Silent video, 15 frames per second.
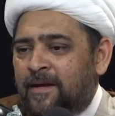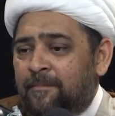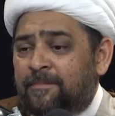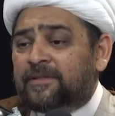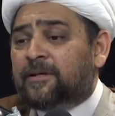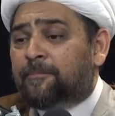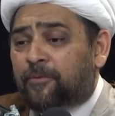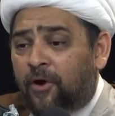
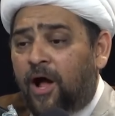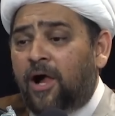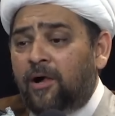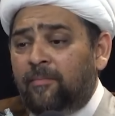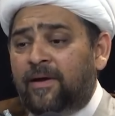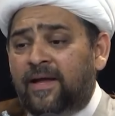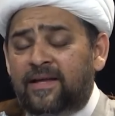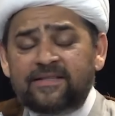But the
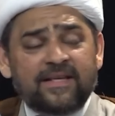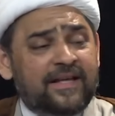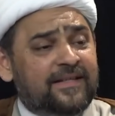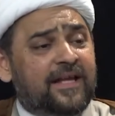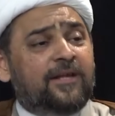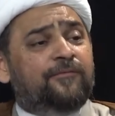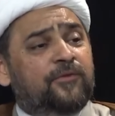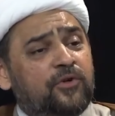problem is
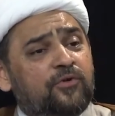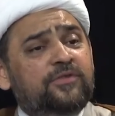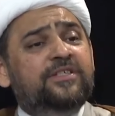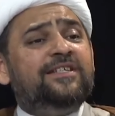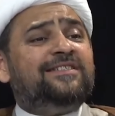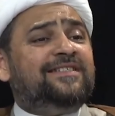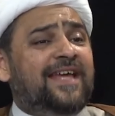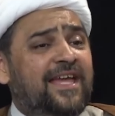that if you
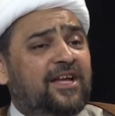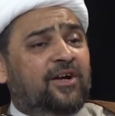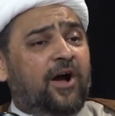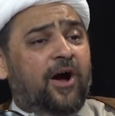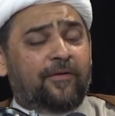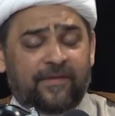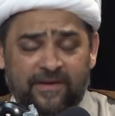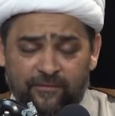just take
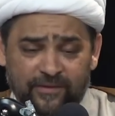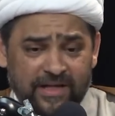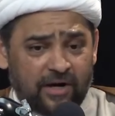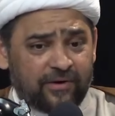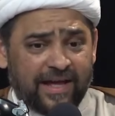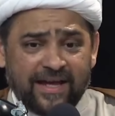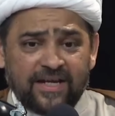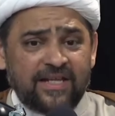off and
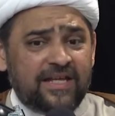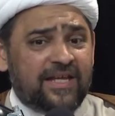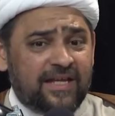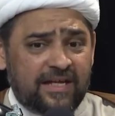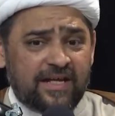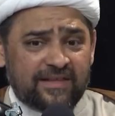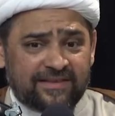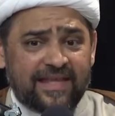without
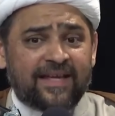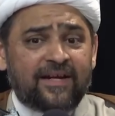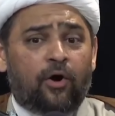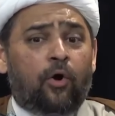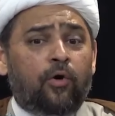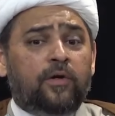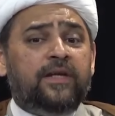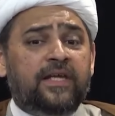anything
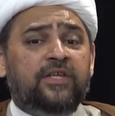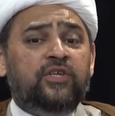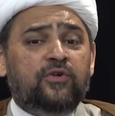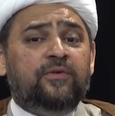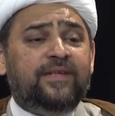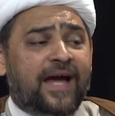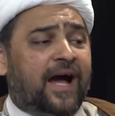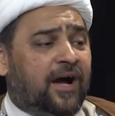holding
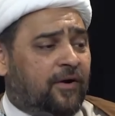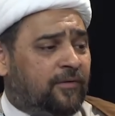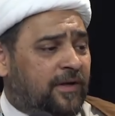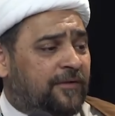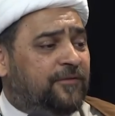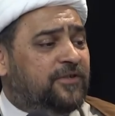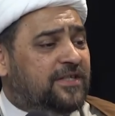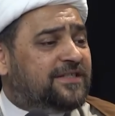you down,
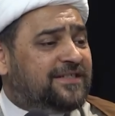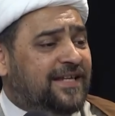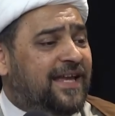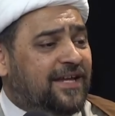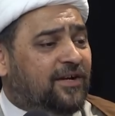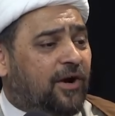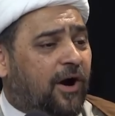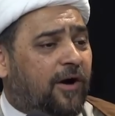if you just
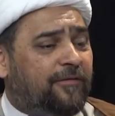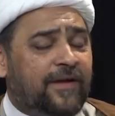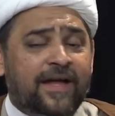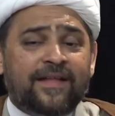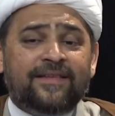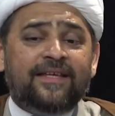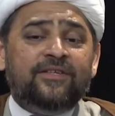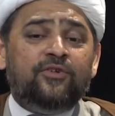take off,
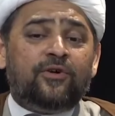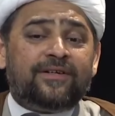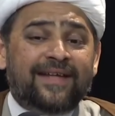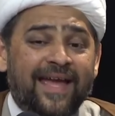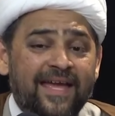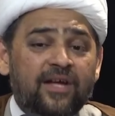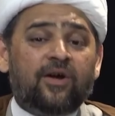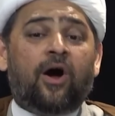then your
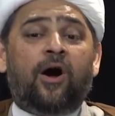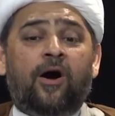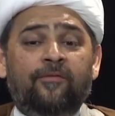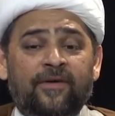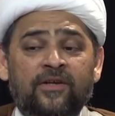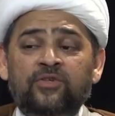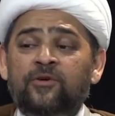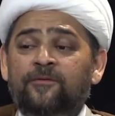
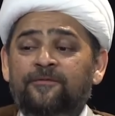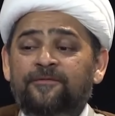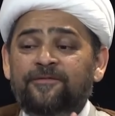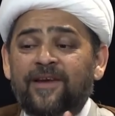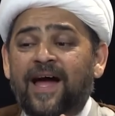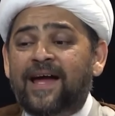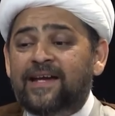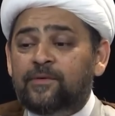takeoff and your
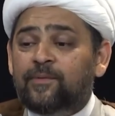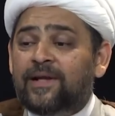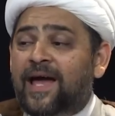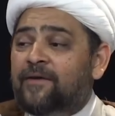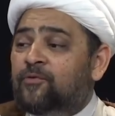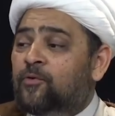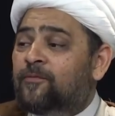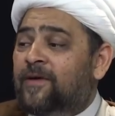flight will
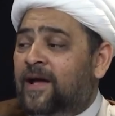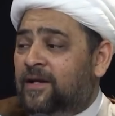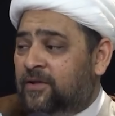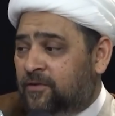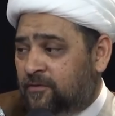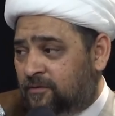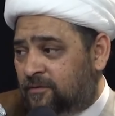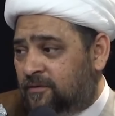have no value.